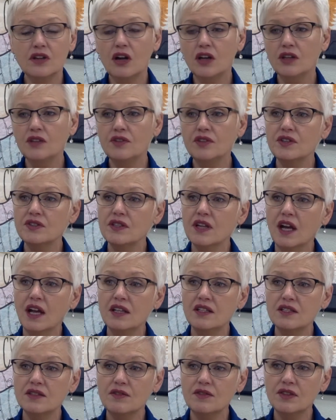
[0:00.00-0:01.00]
all of those
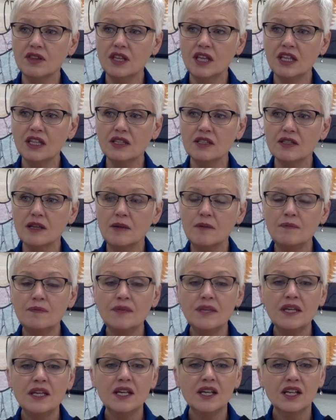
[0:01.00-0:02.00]
kinds of things.
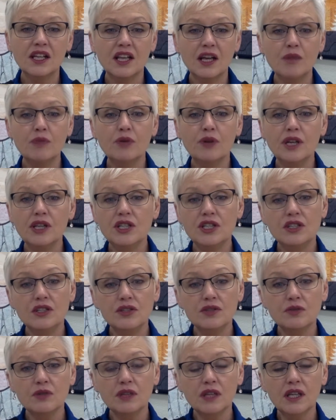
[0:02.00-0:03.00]
Collaboration
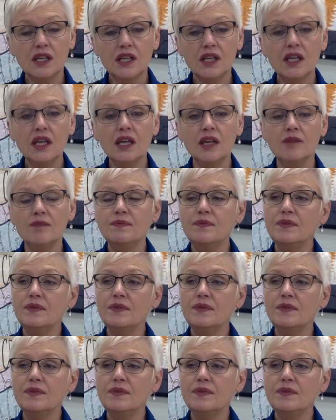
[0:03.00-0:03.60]
is really key.